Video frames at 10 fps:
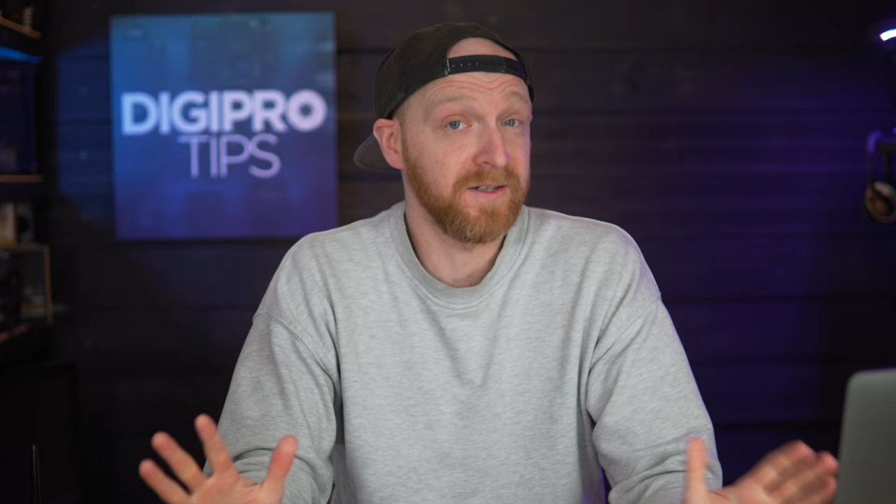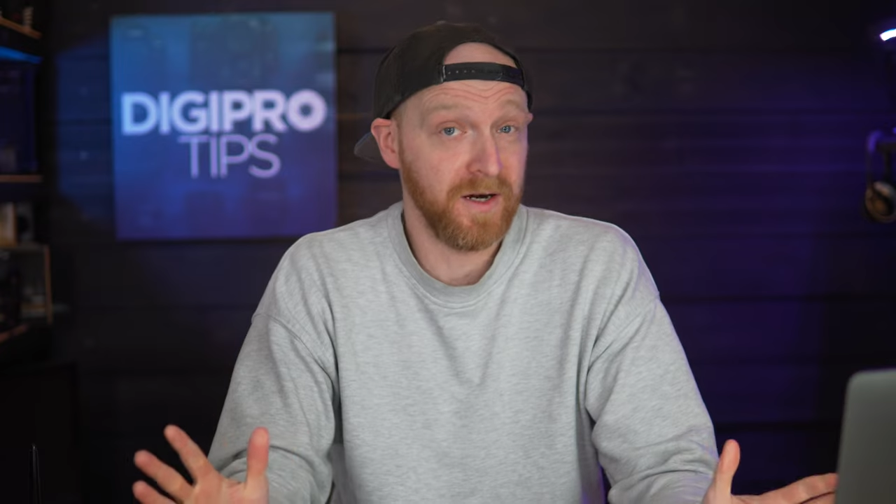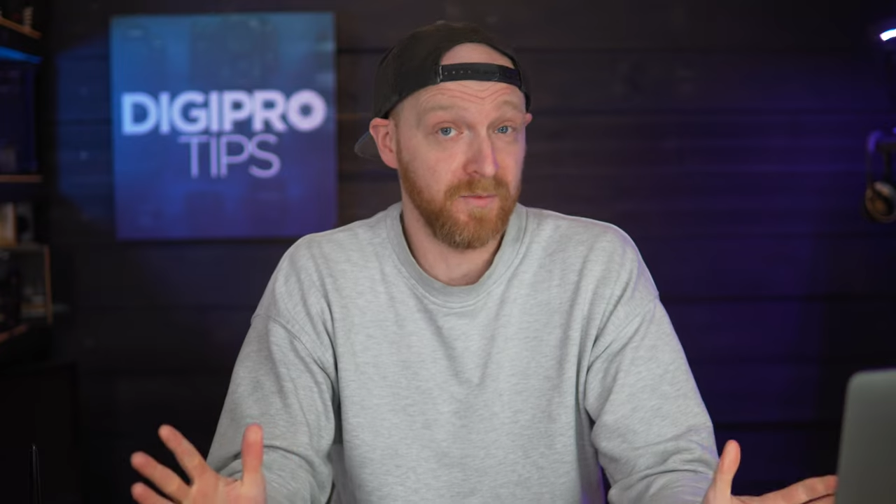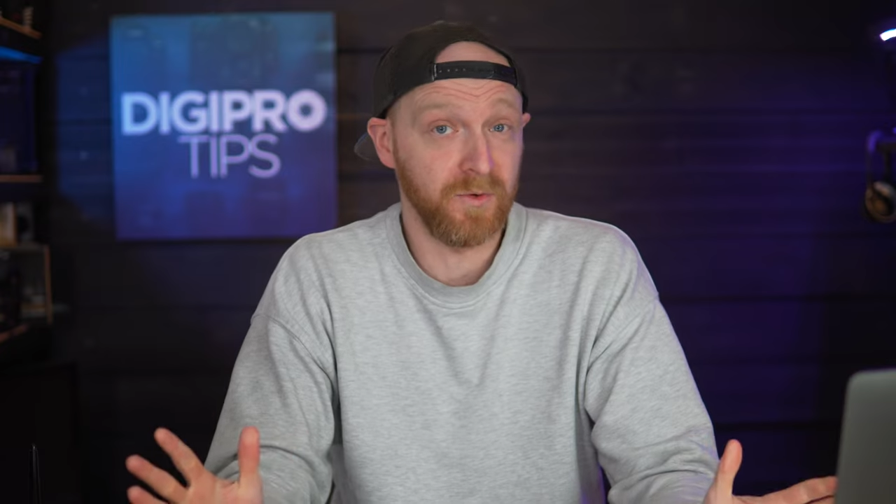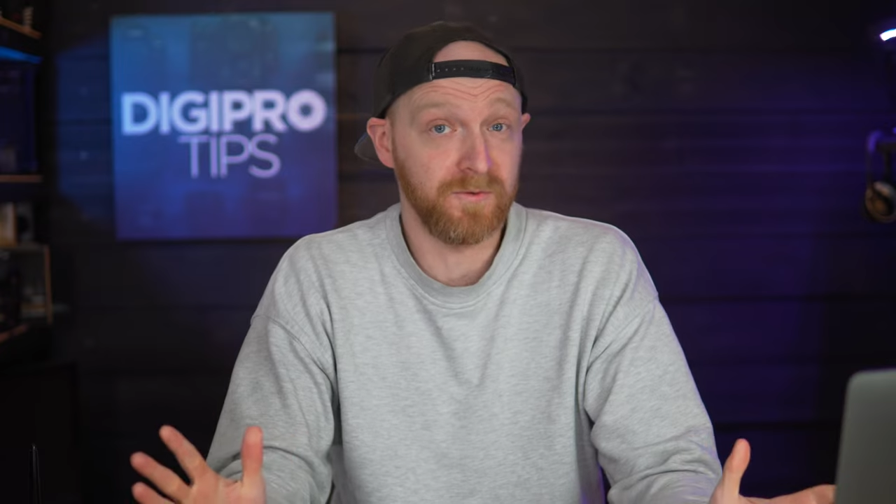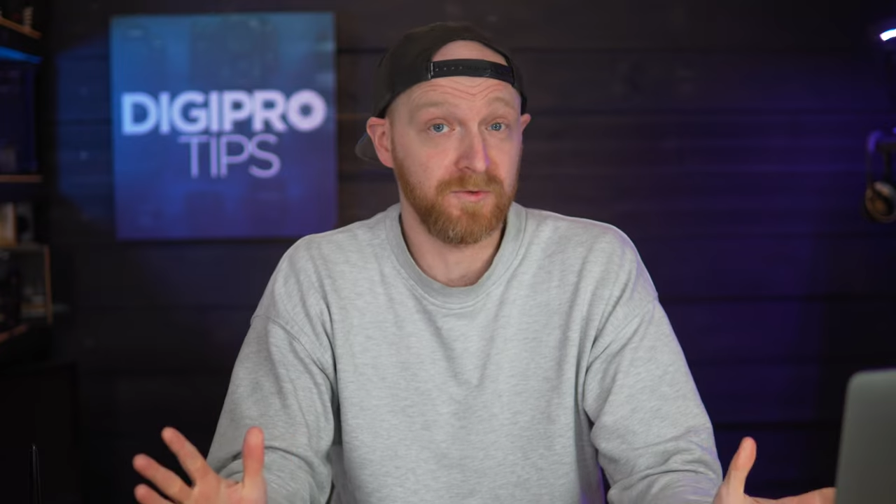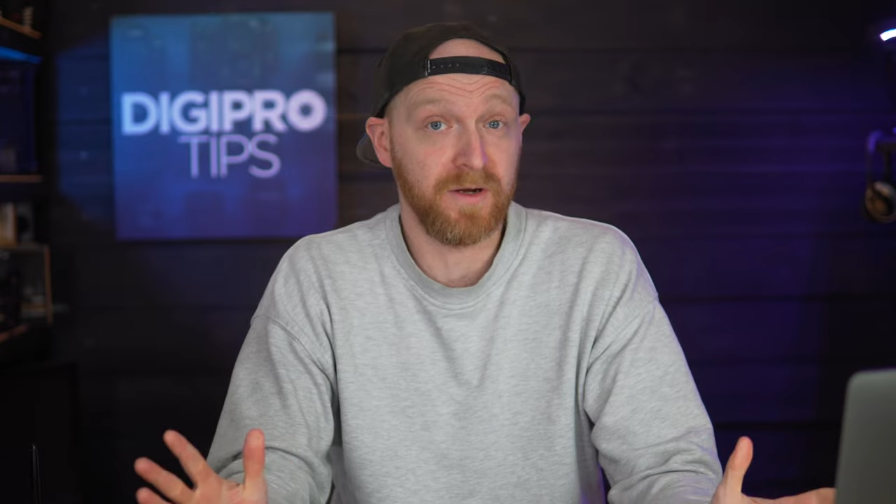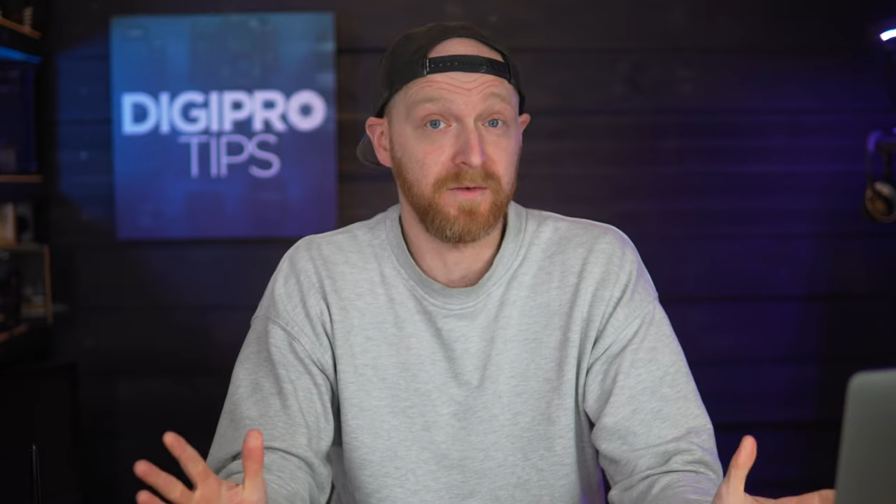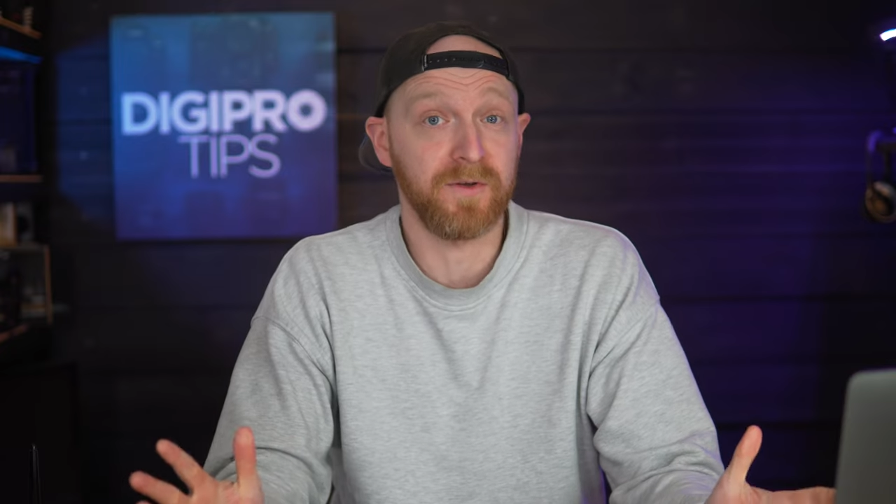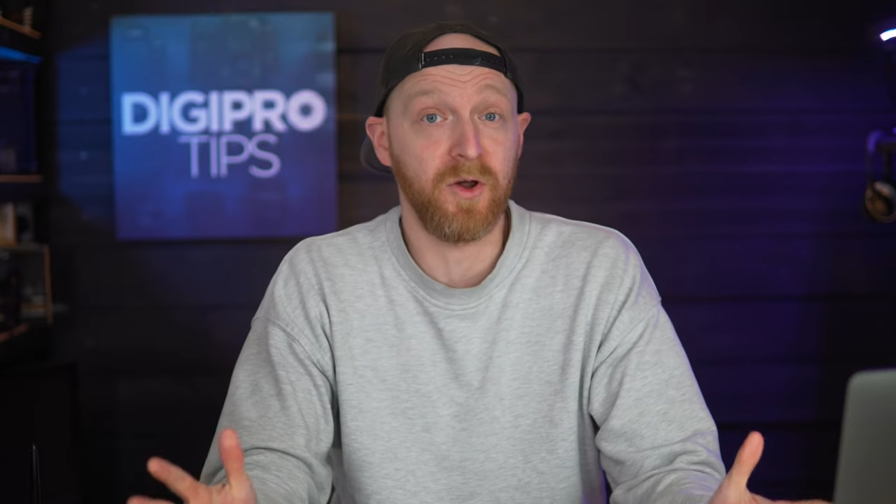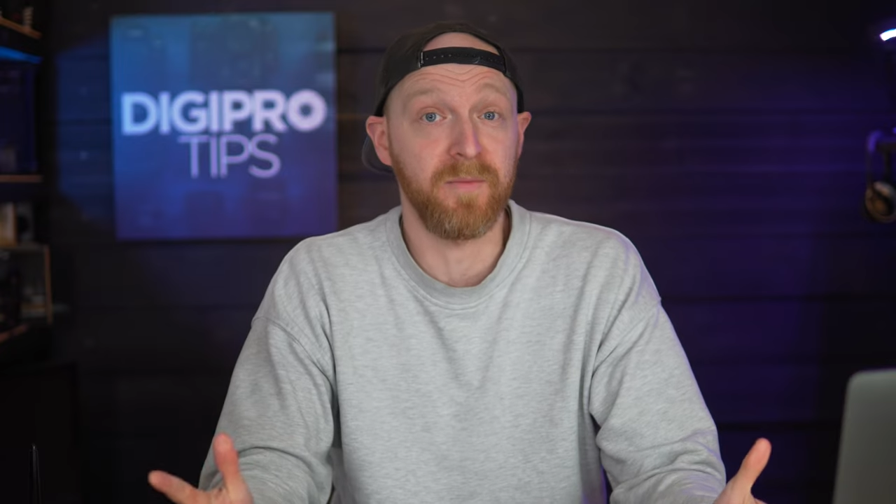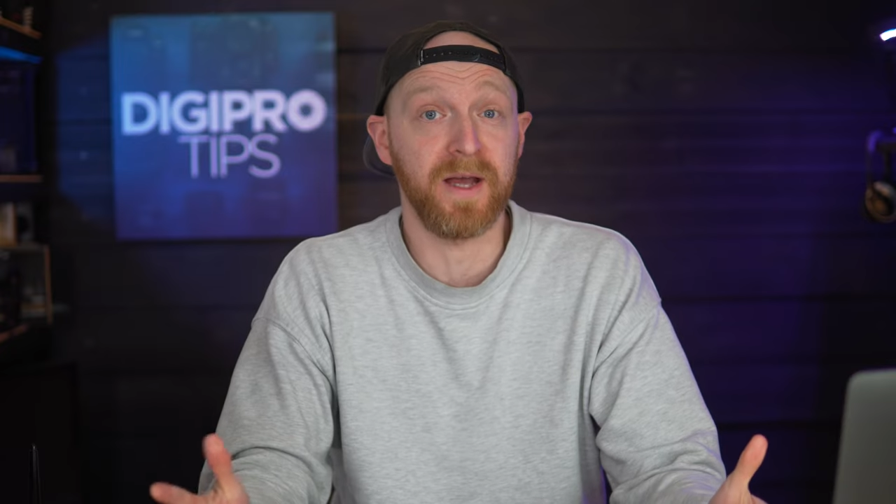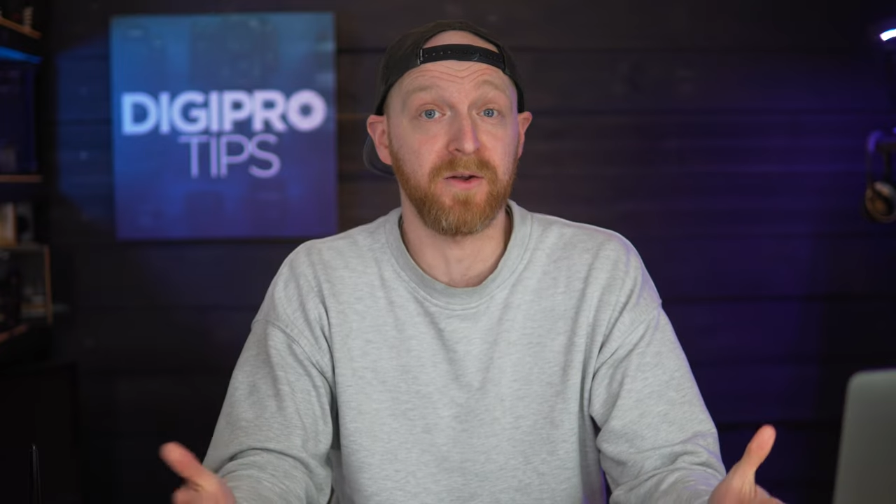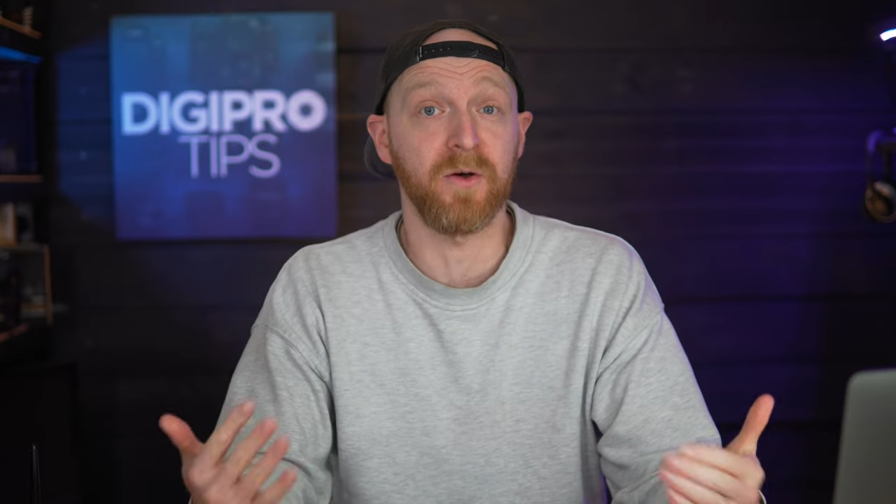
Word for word: an IronWolf drive go bad